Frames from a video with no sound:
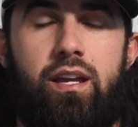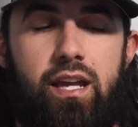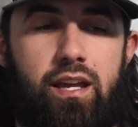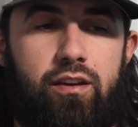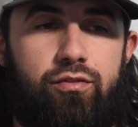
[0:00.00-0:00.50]

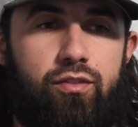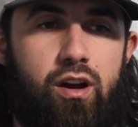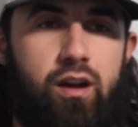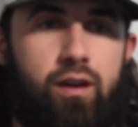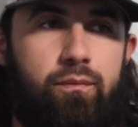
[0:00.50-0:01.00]
If
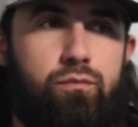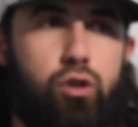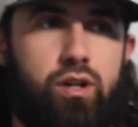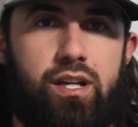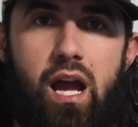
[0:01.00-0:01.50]

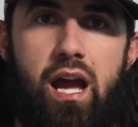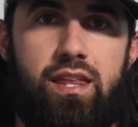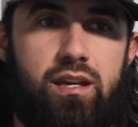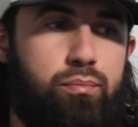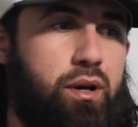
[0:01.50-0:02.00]
you're a guy
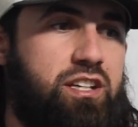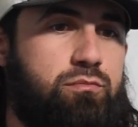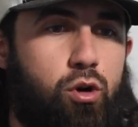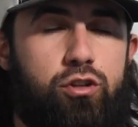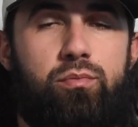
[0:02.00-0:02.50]
that plays
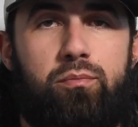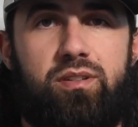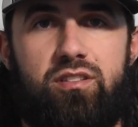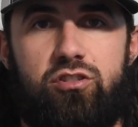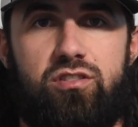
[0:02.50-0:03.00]
multiple
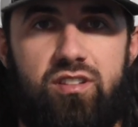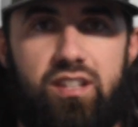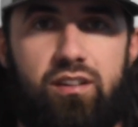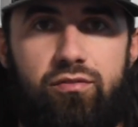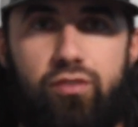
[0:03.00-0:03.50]
positions in
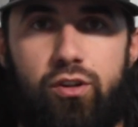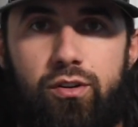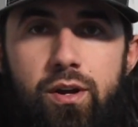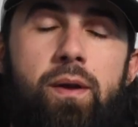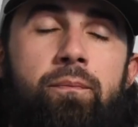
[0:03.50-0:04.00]
the
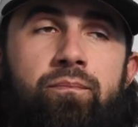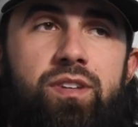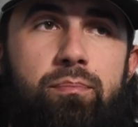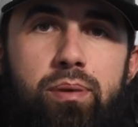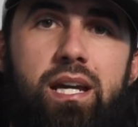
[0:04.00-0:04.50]
infield,
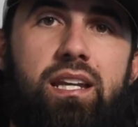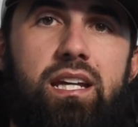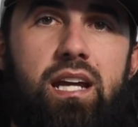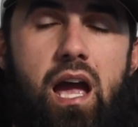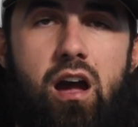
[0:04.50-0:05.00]

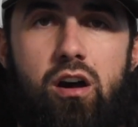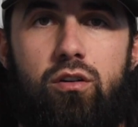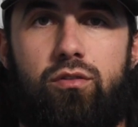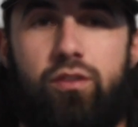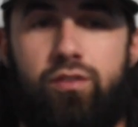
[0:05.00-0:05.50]
depending
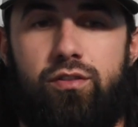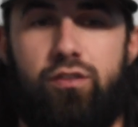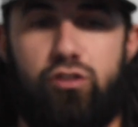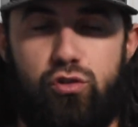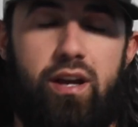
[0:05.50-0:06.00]
how
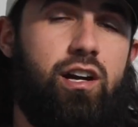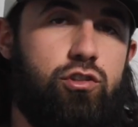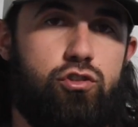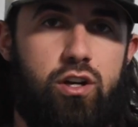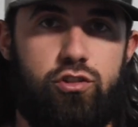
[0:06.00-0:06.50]
the tryout
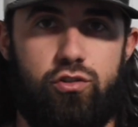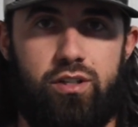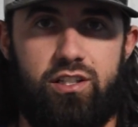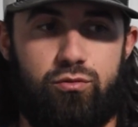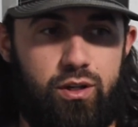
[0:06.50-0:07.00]
structure
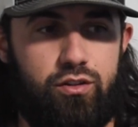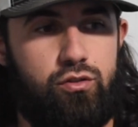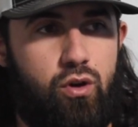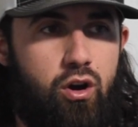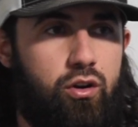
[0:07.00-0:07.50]
is, whether
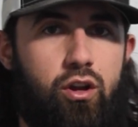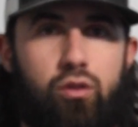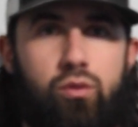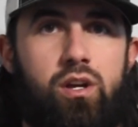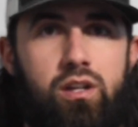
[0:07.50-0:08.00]
you all
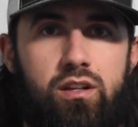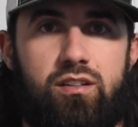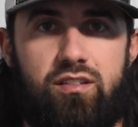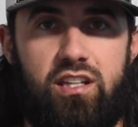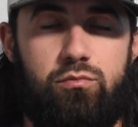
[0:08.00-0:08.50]
go
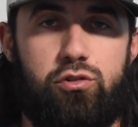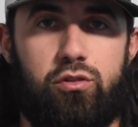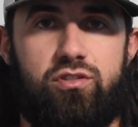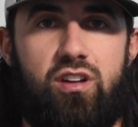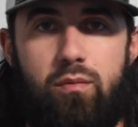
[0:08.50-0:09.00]
to deep
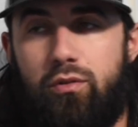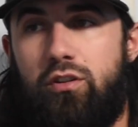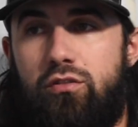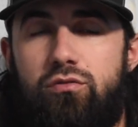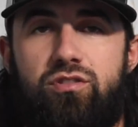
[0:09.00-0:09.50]
shortstop or
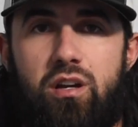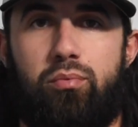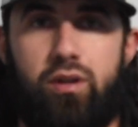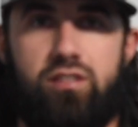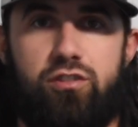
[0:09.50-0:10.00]
you
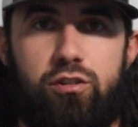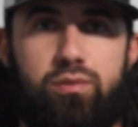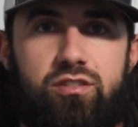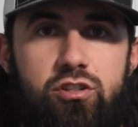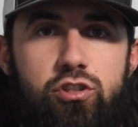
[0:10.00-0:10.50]
separate to your
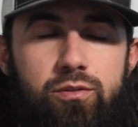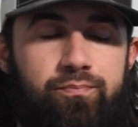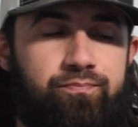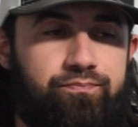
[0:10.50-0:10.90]
position,